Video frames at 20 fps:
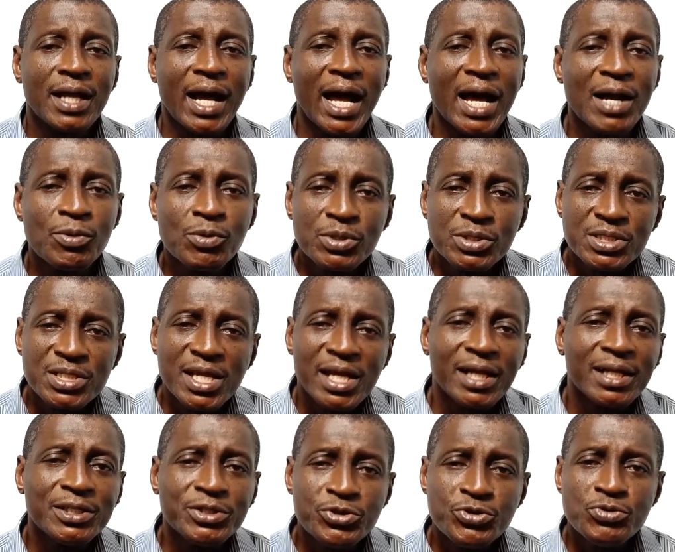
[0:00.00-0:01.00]
I would
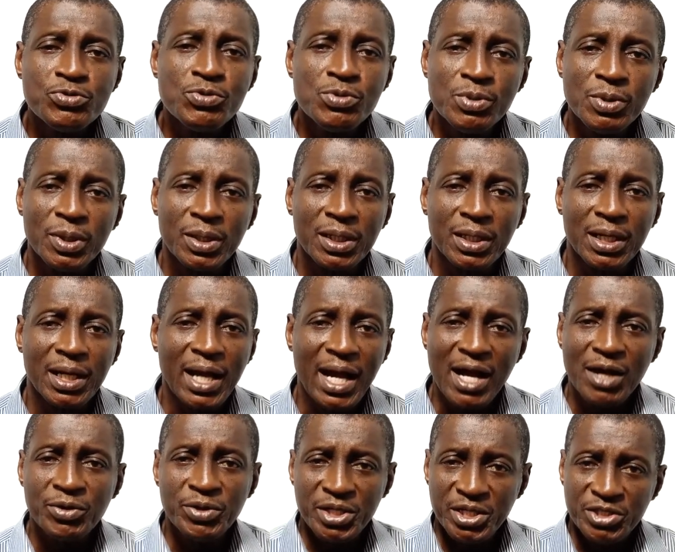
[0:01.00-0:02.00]
tell you
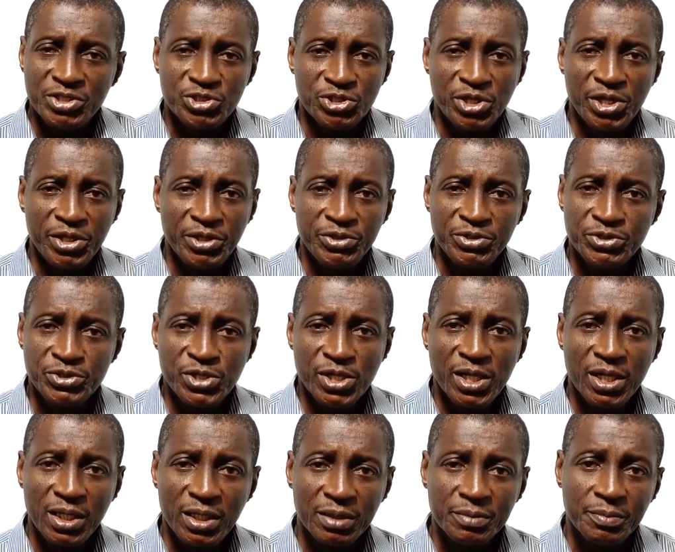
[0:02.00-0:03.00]
how he changed
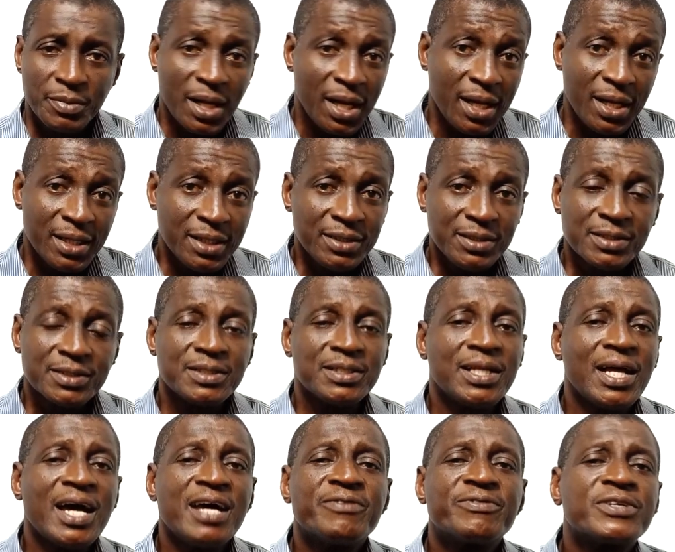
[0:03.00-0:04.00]
my
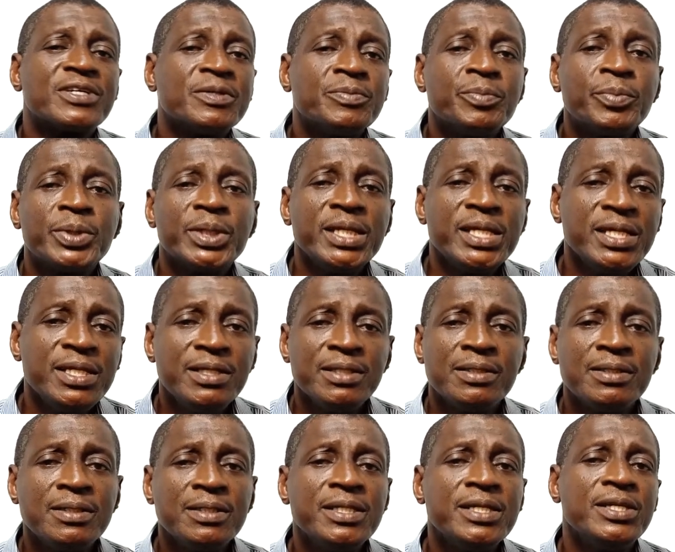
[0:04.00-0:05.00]
life
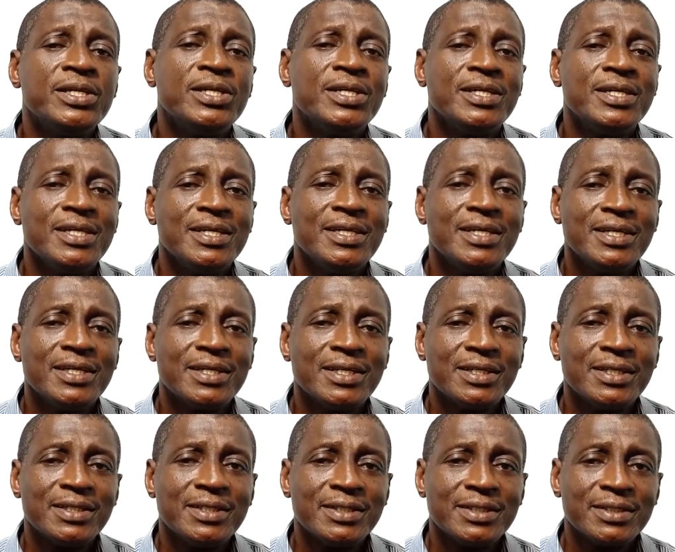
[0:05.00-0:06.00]
completely.
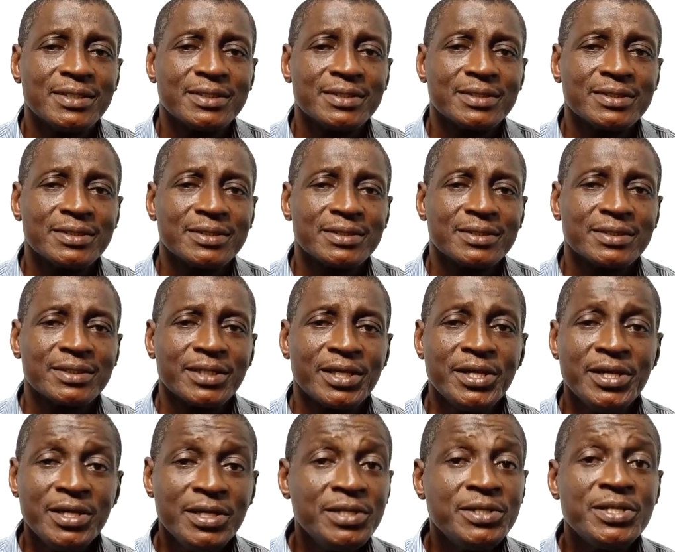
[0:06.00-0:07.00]

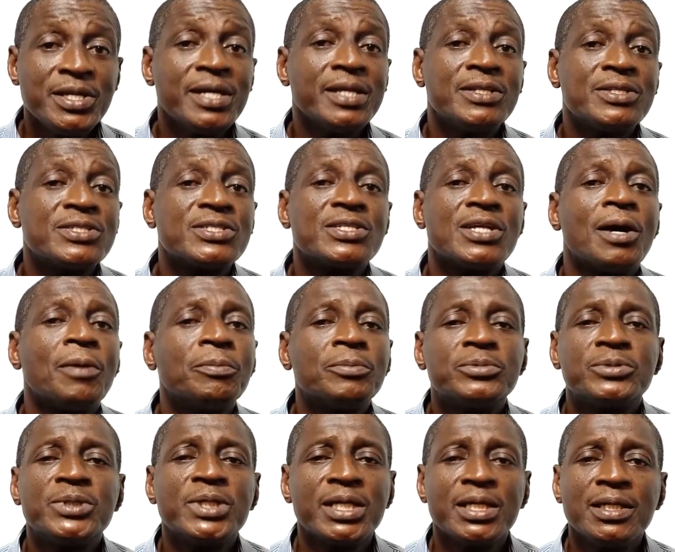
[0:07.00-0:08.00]
He did
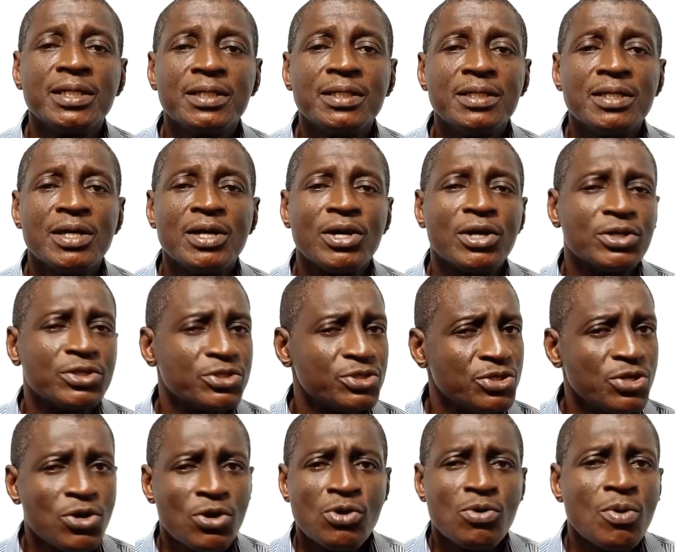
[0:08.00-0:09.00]
something
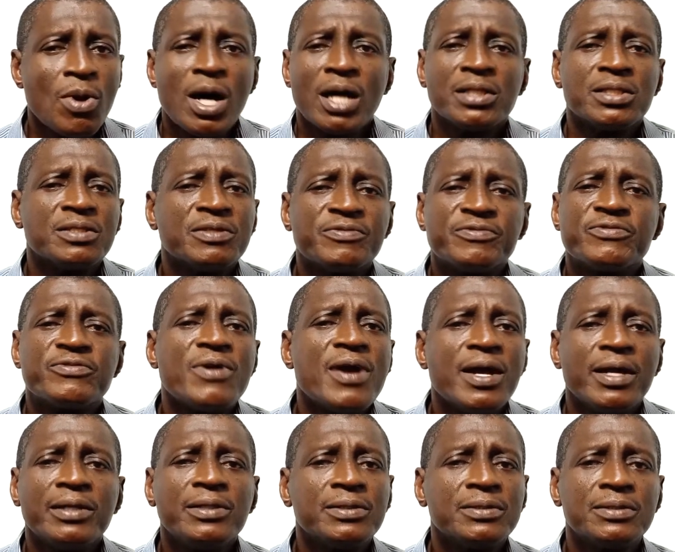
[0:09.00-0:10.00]
no other
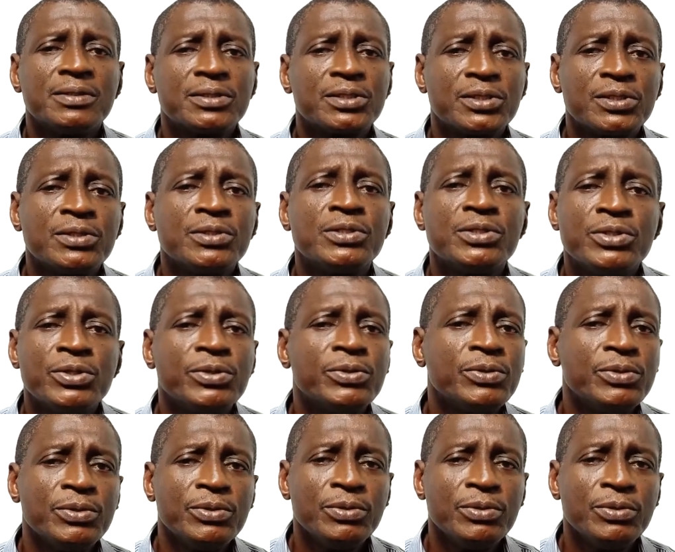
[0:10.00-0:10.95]
friend can do.